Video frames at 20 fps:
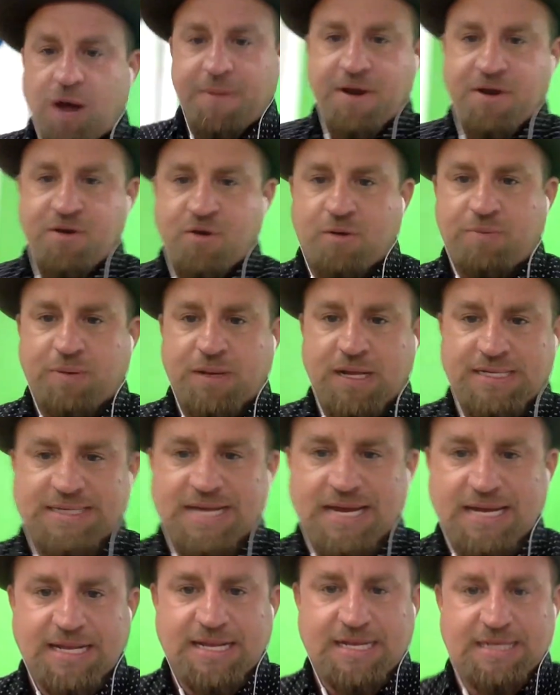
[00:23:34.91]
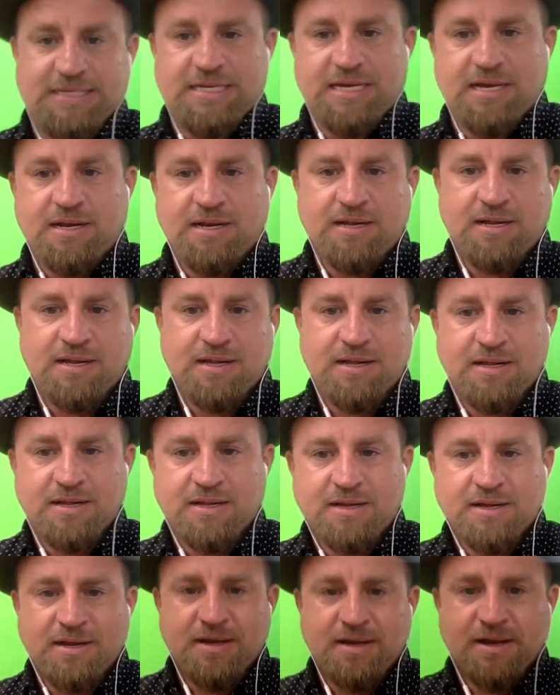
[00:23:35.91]
into a place like this.
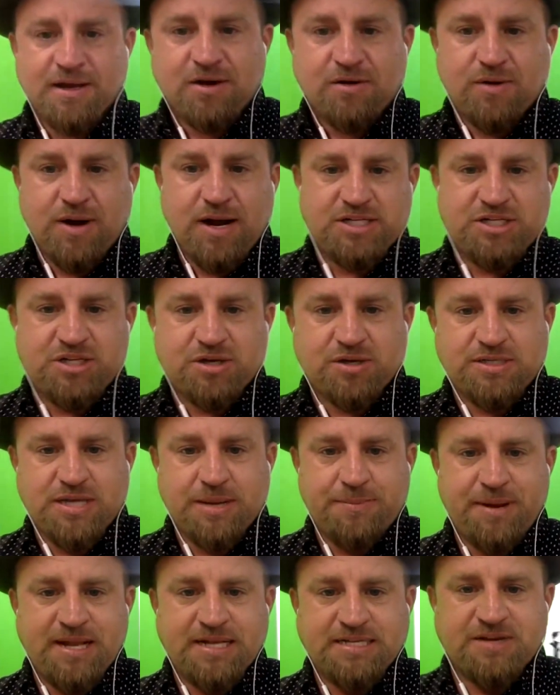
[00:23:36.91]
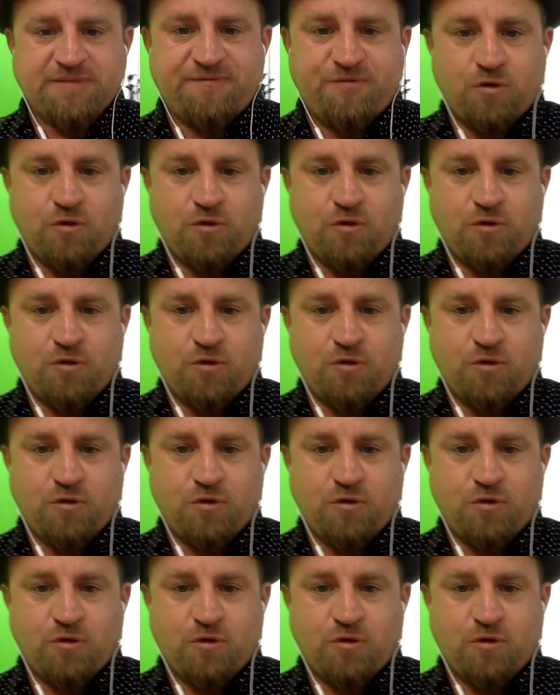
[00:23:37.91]
Right. Beautiful. So it's I mean this is a full